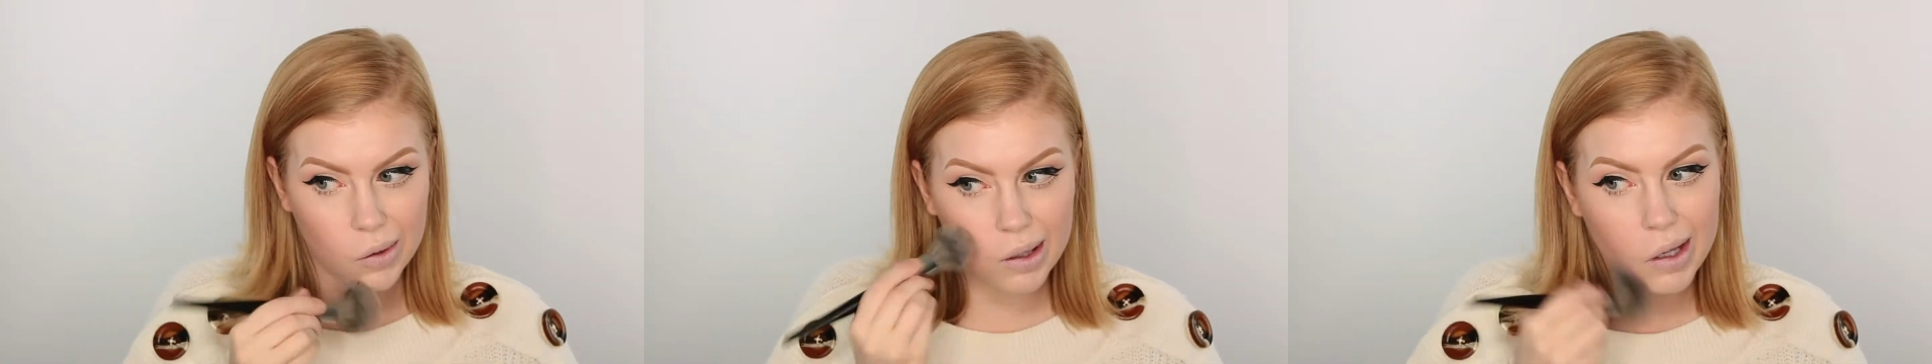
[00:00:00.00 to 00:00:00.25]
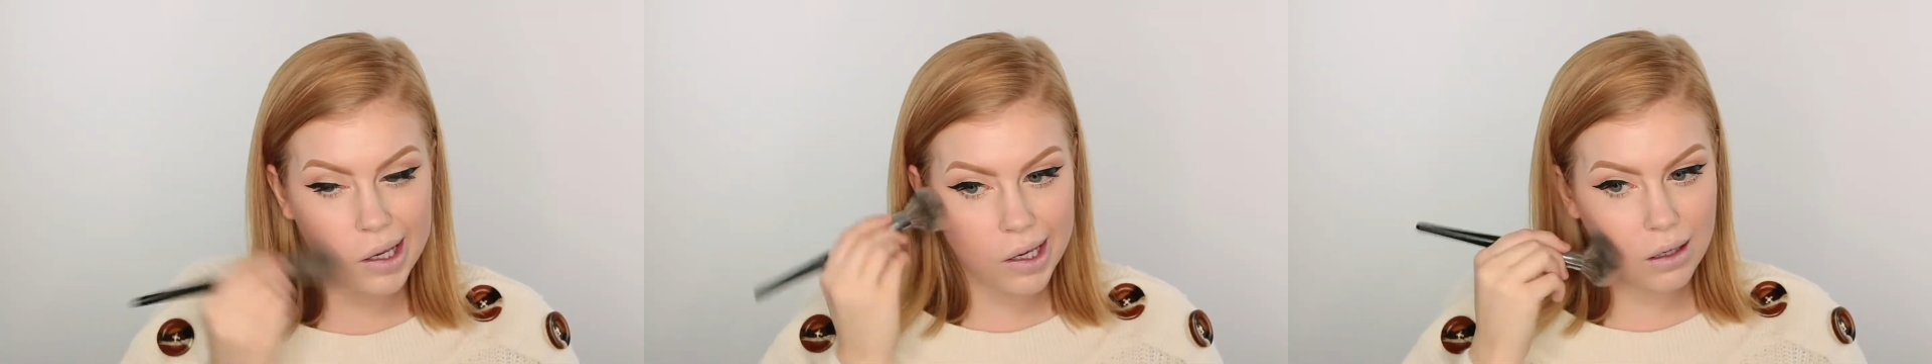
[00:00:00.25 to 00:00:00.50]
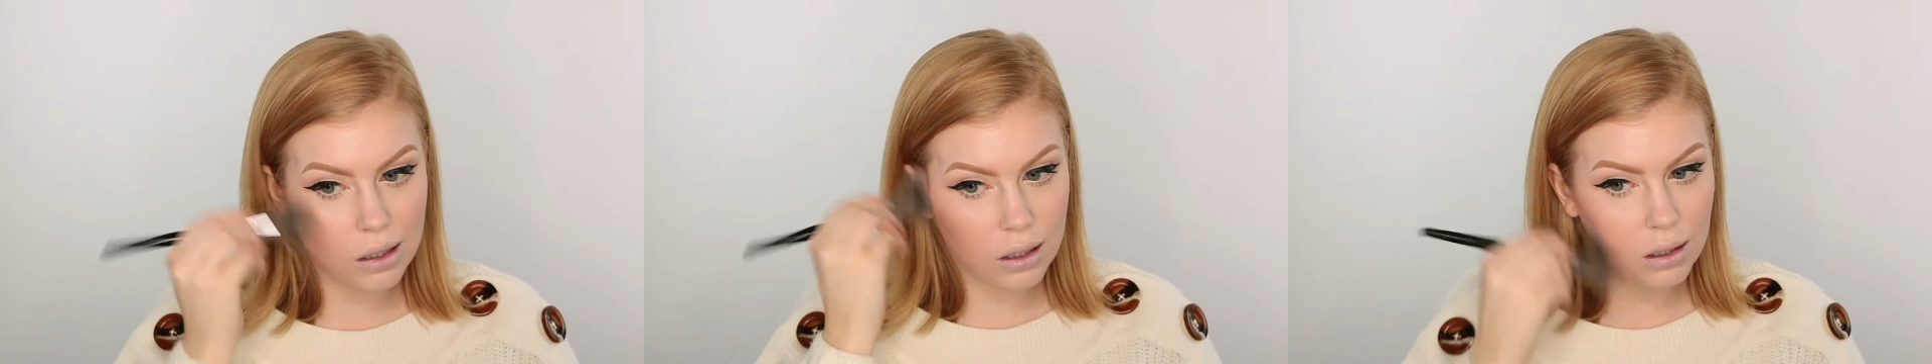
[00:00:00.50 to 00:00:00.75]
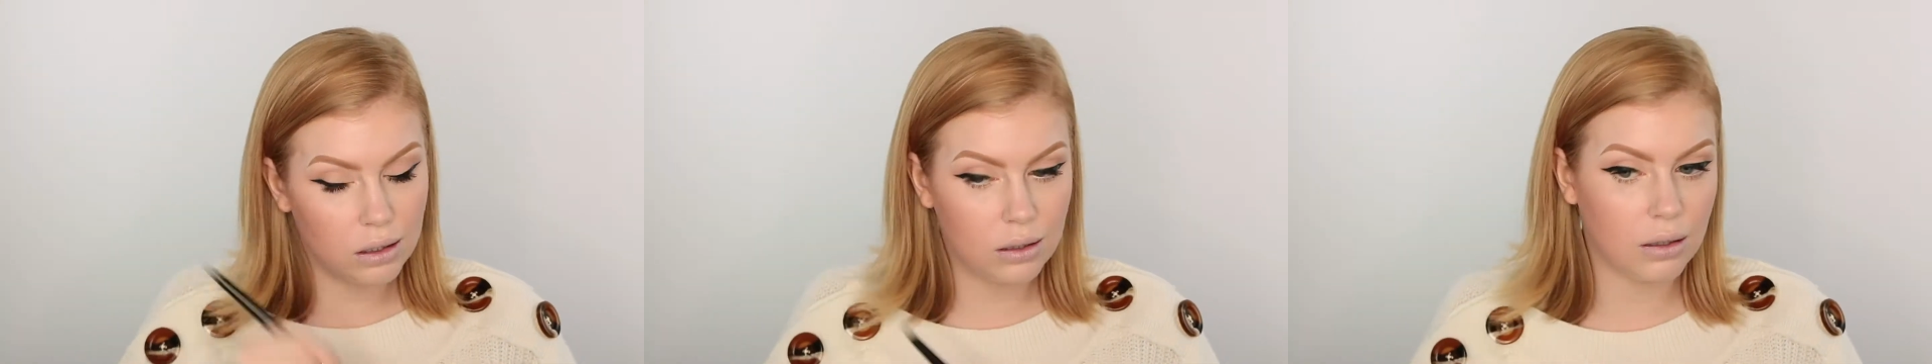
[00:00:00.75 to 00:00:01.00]
really
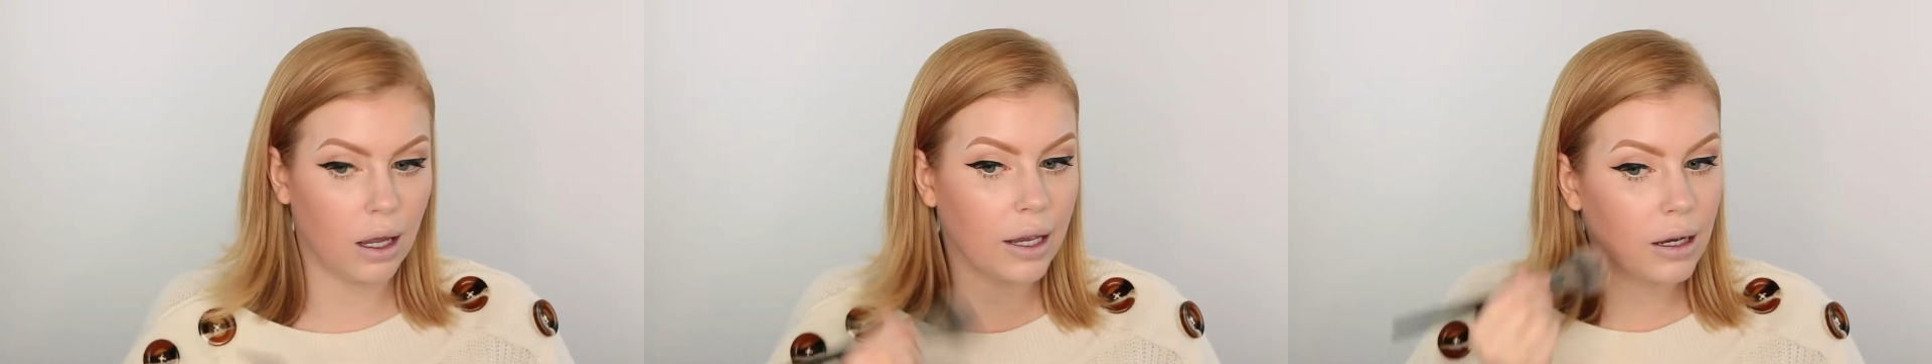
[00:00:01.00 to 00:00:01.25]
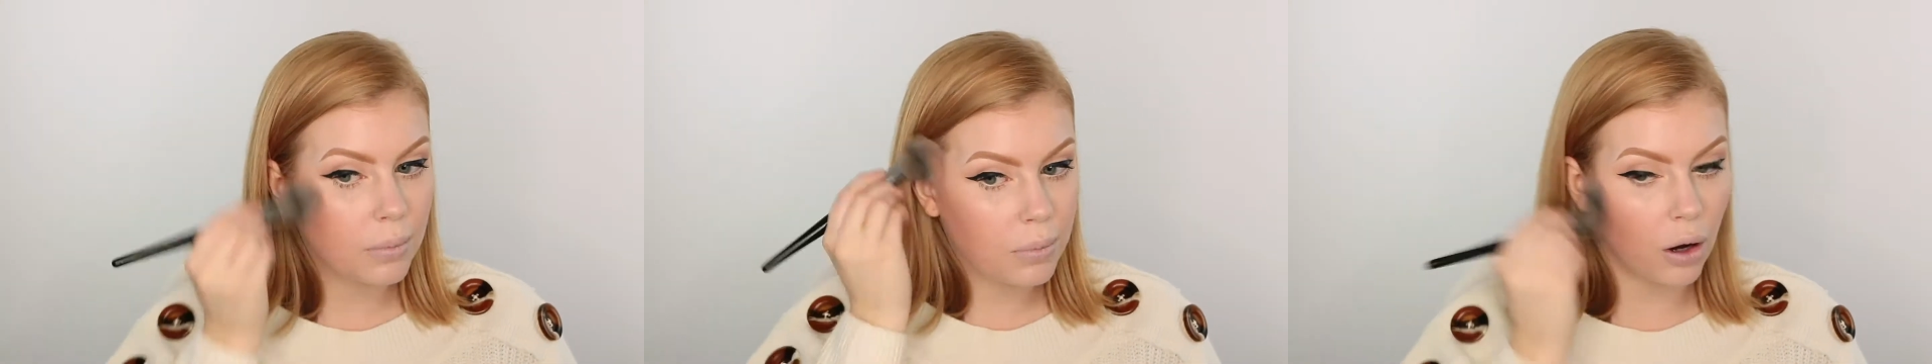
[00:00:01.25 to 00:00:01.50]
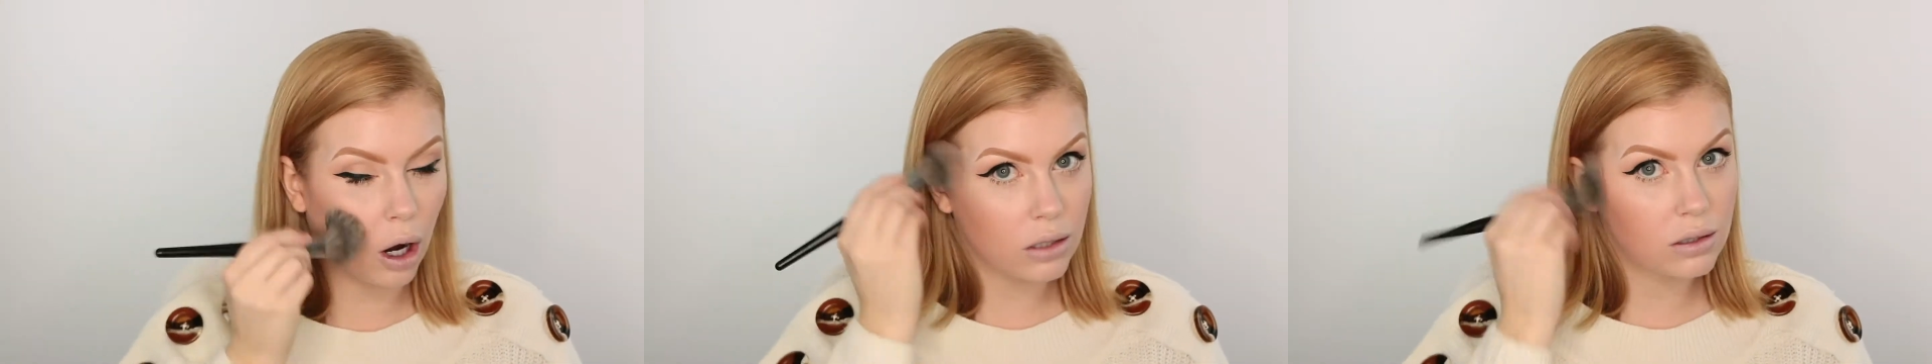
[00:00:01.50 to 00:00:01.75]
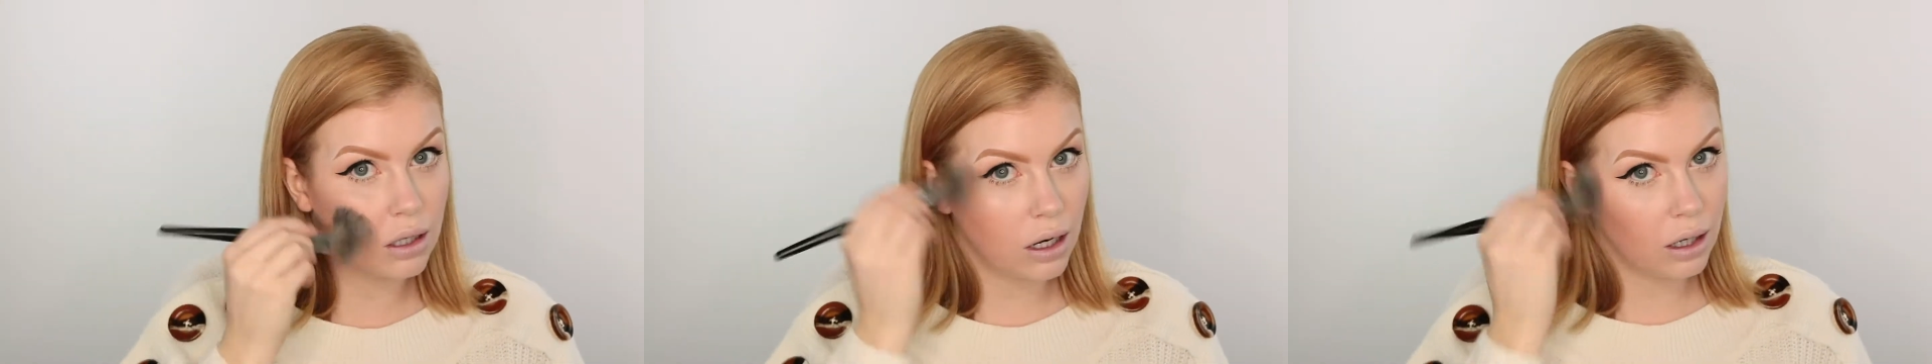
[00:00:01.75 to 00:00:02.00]
like
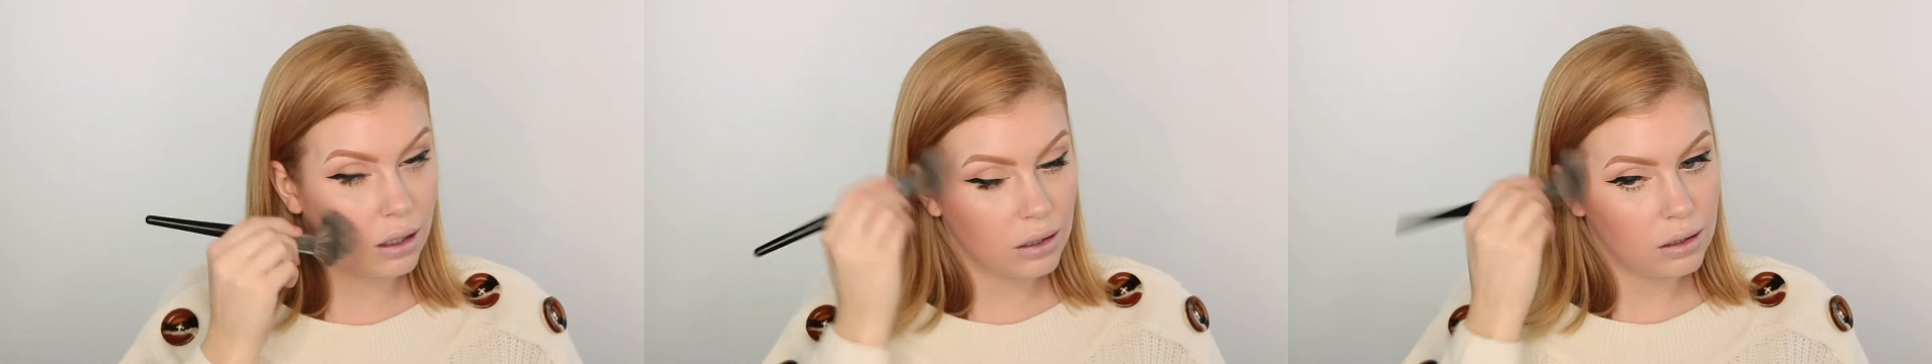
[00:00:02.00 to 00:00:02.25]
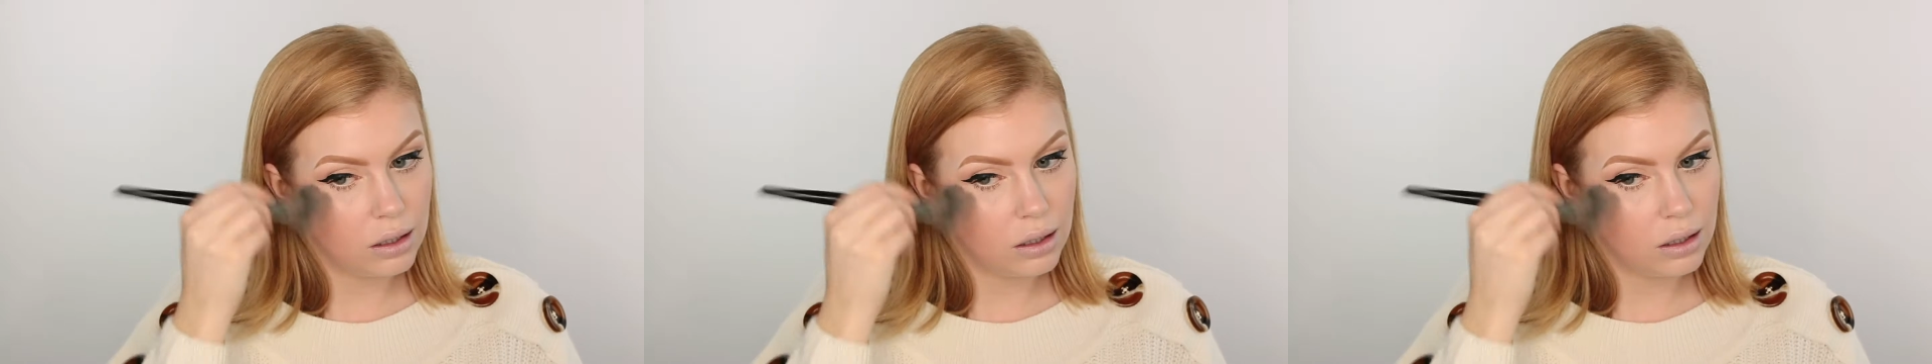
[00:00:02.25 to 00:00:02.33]
bronzer,